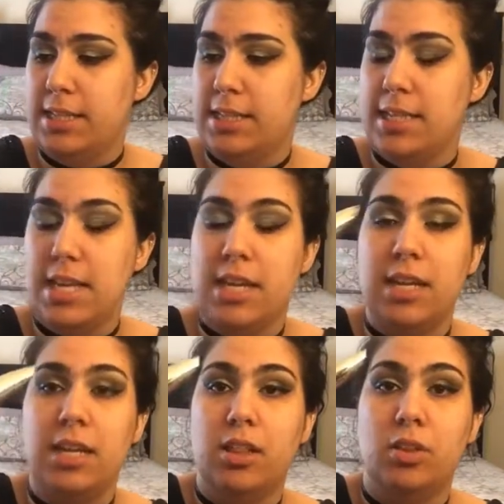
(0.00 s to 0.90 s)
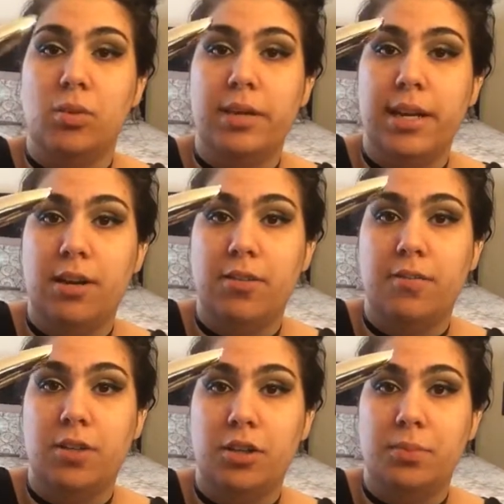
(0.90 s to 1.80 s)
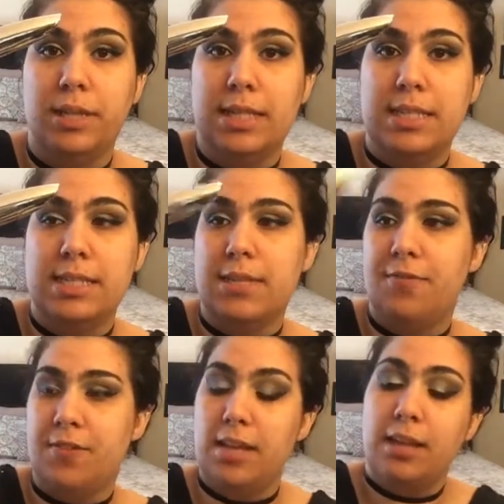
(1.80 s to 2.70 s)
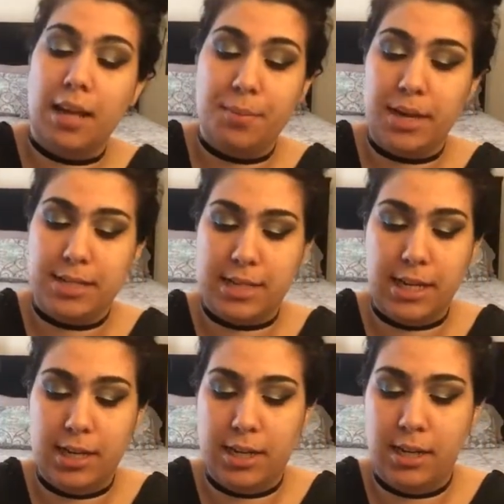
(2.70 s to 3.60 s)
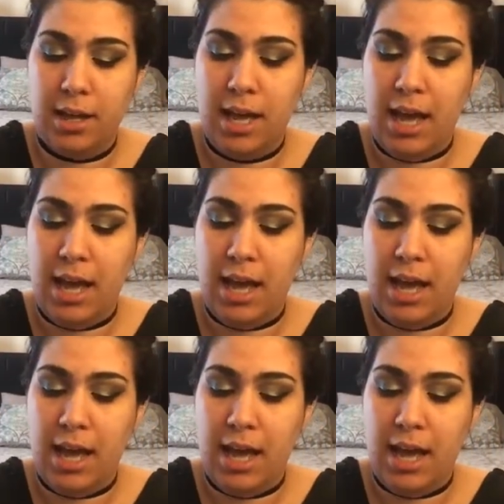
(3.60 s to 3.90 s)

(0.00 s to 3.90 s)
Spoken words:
It's the L'Oreal Voluminous Feline Mascara.